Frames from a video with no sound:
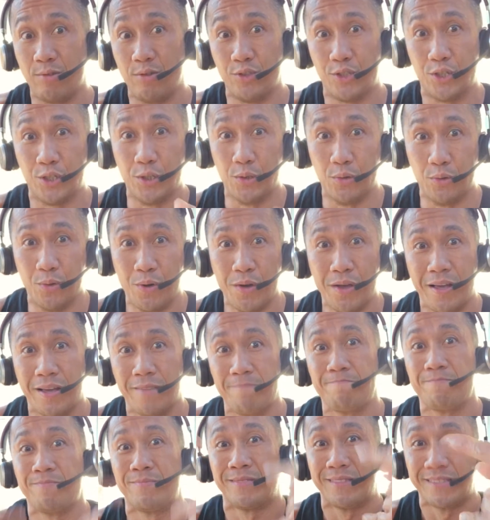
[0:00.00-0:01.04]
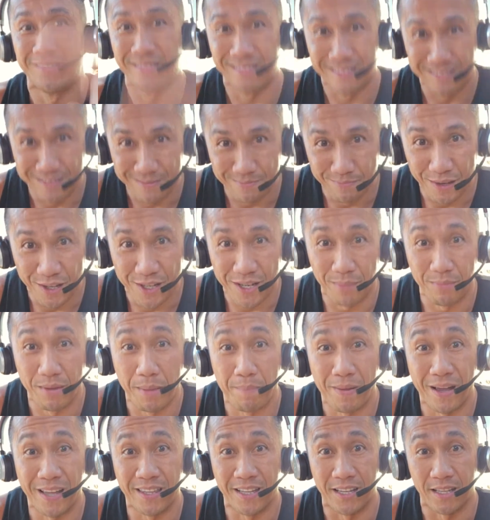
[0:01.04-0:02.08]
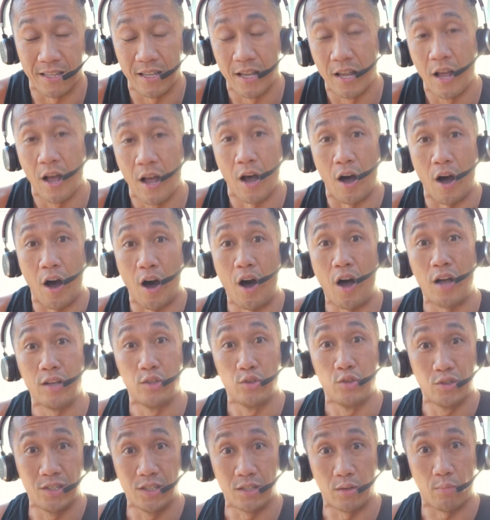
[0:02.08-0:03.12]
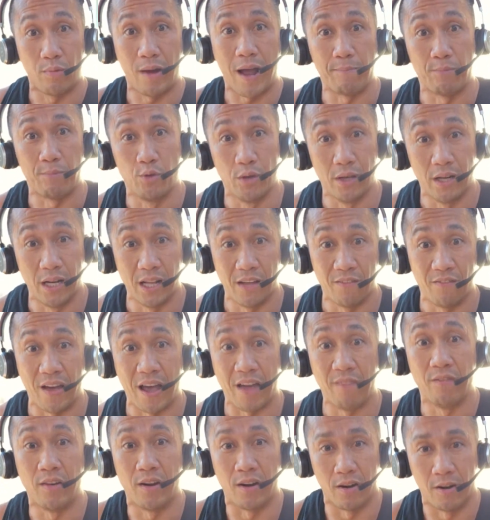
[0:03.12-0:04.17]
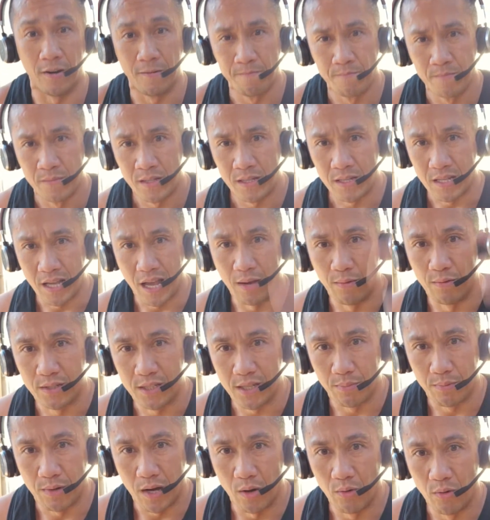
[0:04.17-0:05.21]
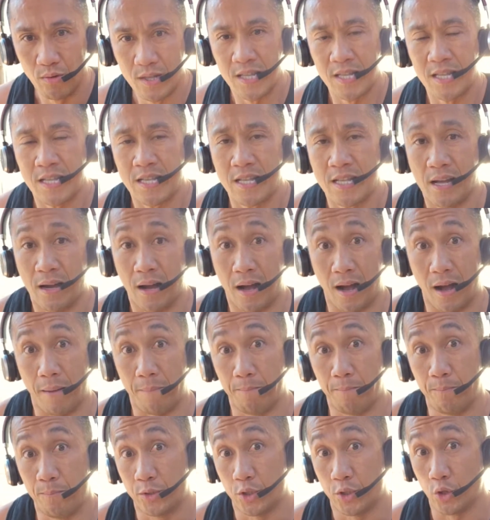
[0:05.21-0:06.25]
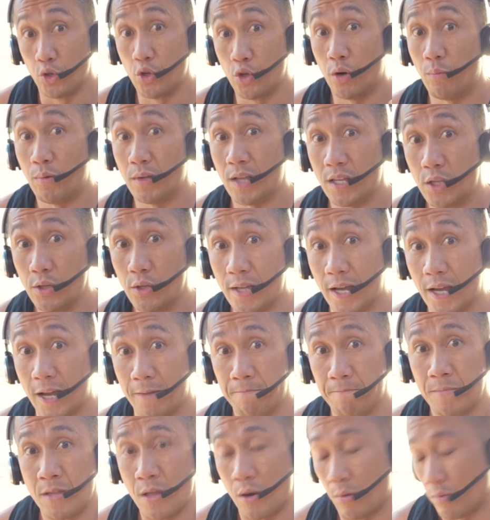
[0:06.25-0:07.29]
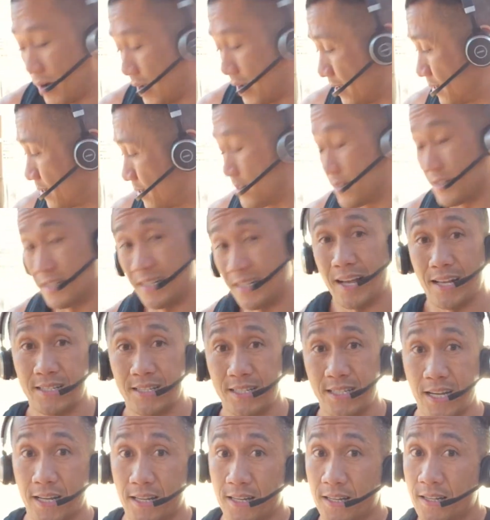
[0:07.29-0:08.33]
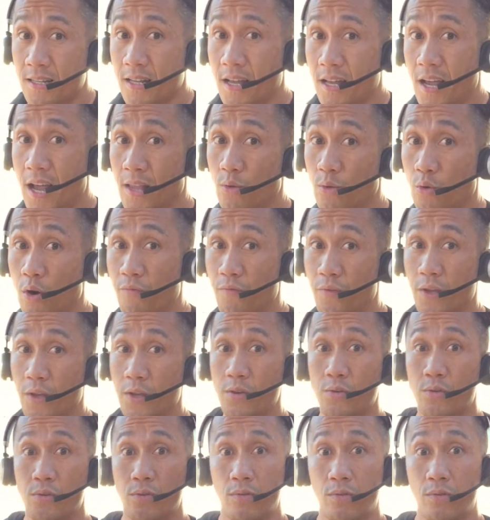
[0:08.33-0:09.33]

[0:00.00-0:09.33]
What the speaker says: you to become dependent on using the wrap to lift heavier. Hey, what's up, go? So you don't want to do that, right? Because like I said, in order for you